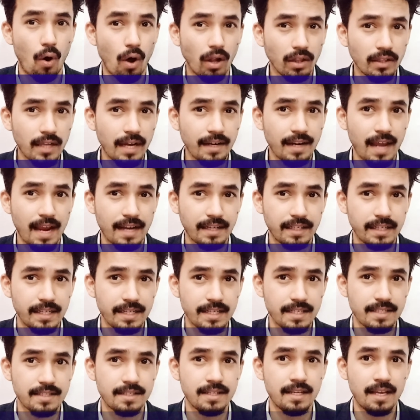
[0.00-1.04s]
the
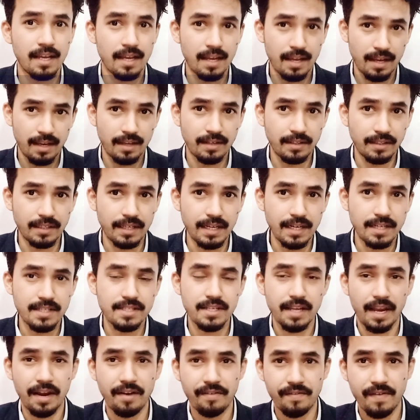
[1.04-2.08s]
NITs needs
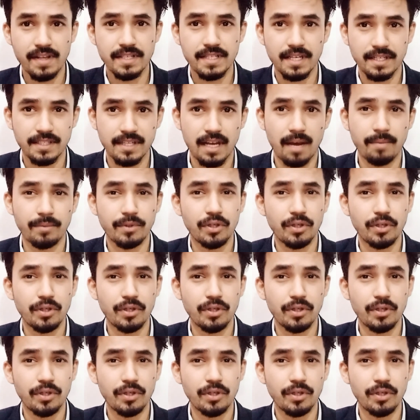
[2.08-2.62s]
entrance exam.